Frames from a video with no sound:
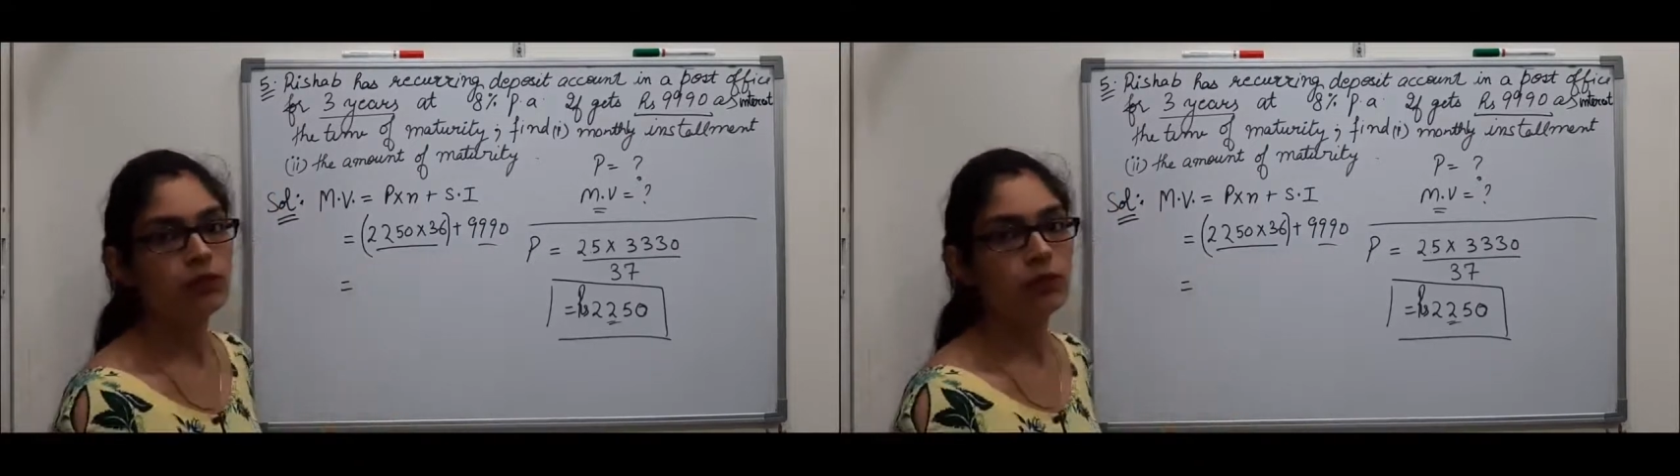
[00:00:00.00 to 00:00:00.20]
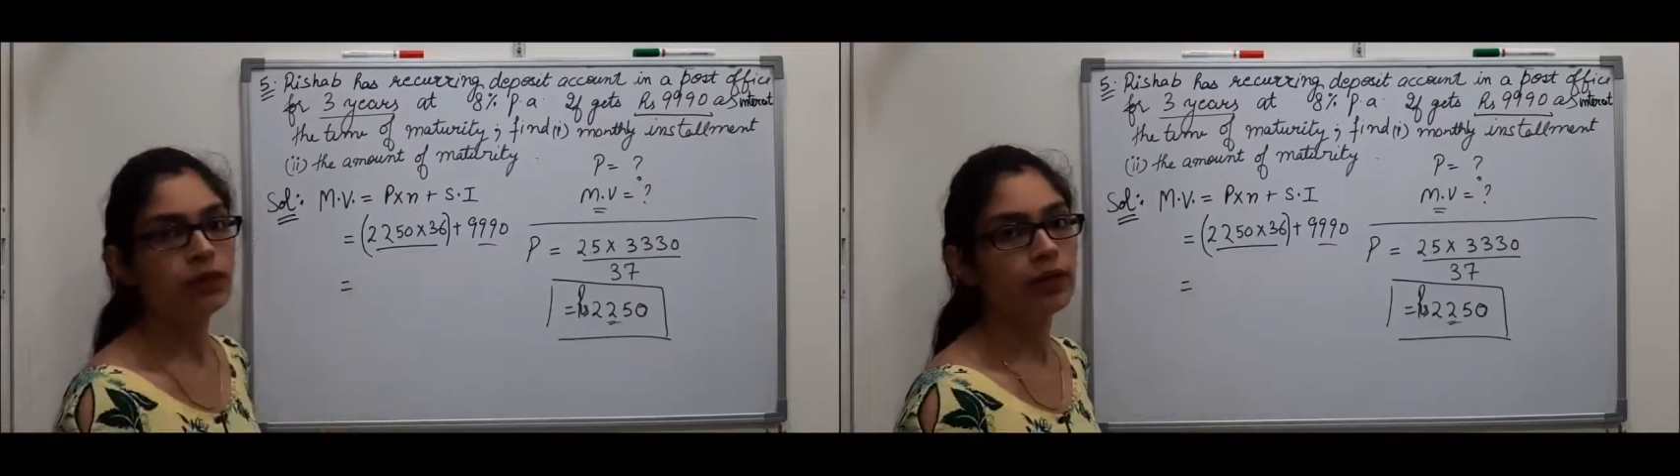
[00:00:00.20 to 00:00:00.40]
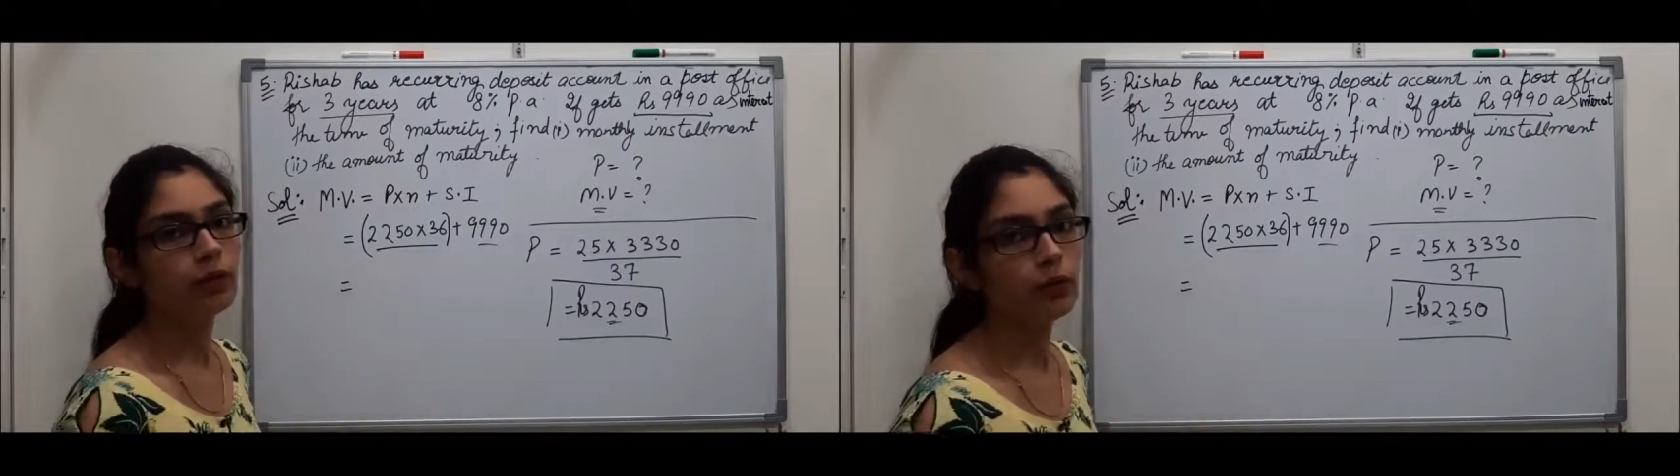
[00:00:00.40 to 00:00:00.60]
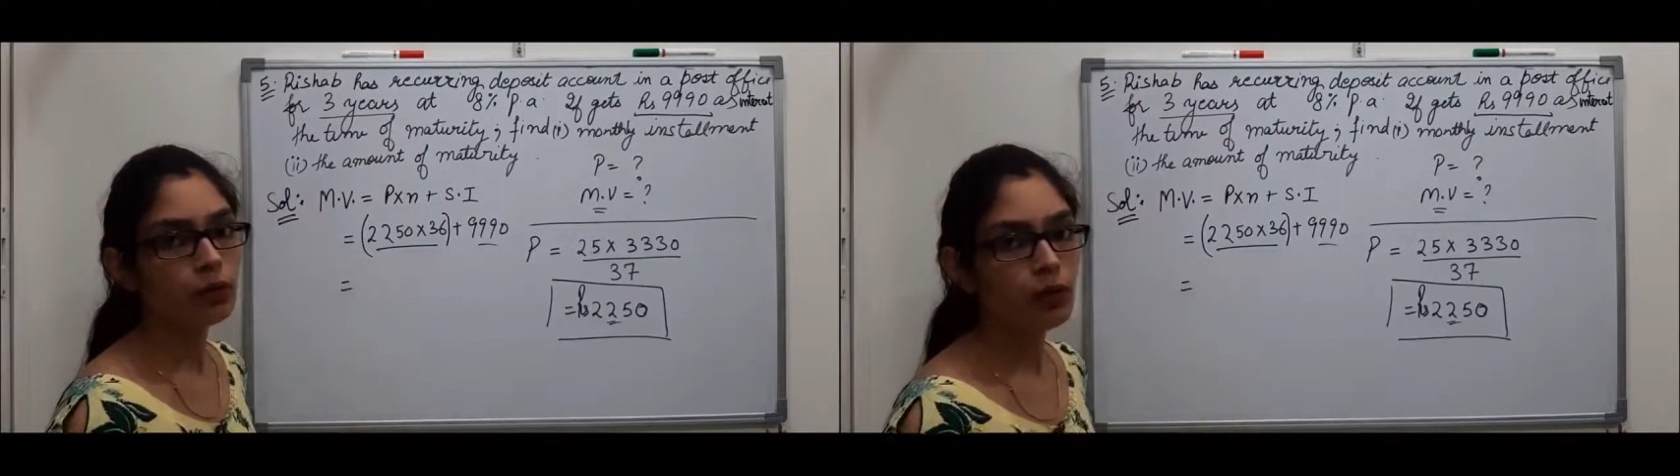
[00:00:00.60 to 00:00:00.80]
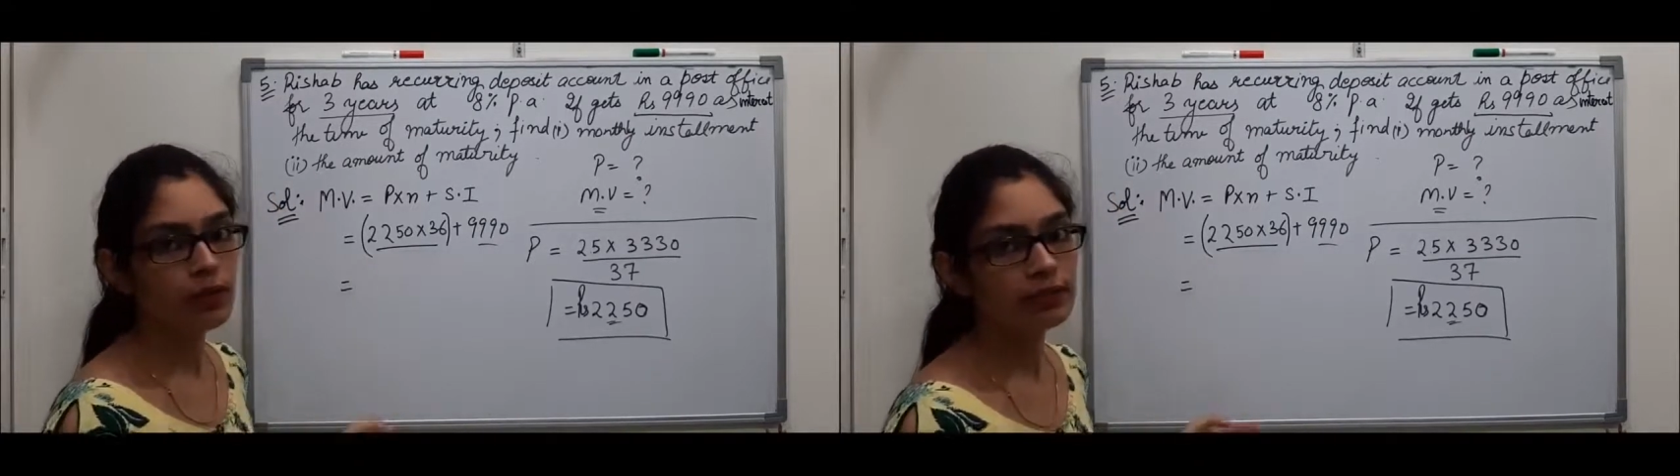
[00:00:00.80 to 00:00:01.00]
you can do
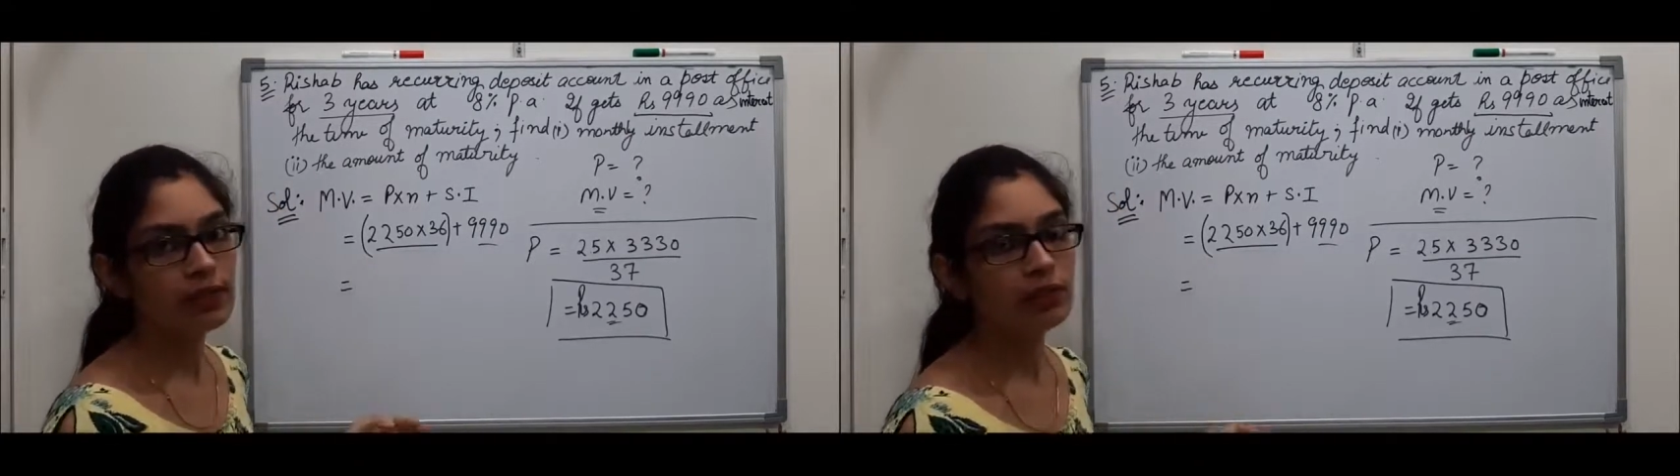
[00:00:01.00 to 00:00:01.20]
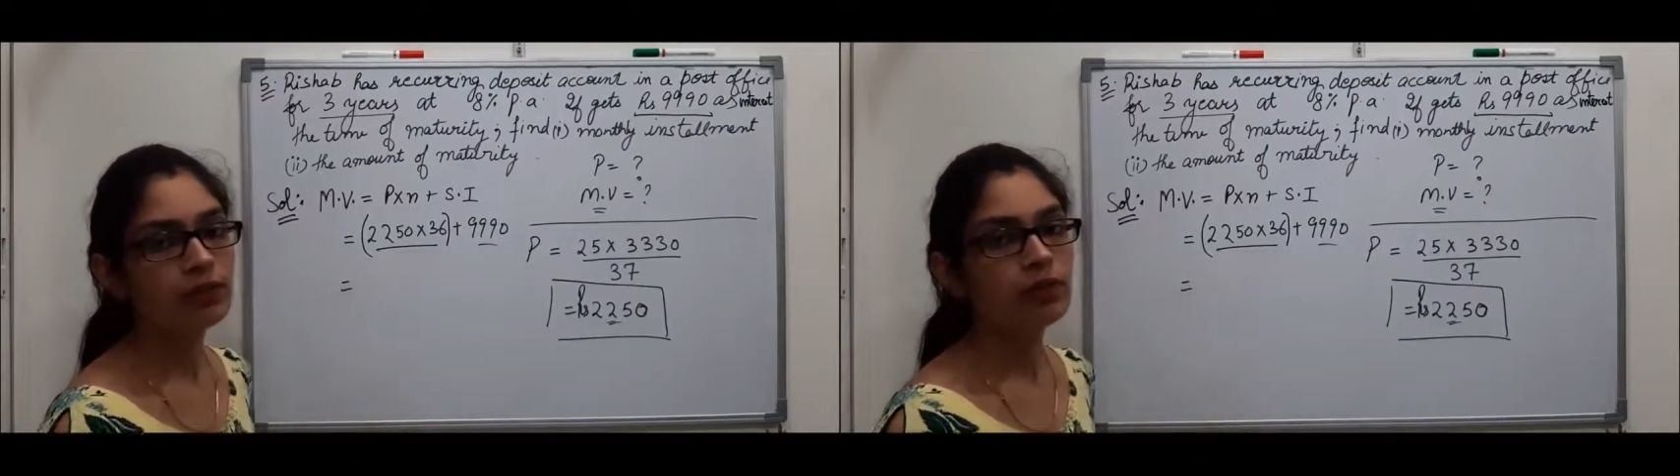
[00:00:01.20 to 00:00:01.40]
yourself,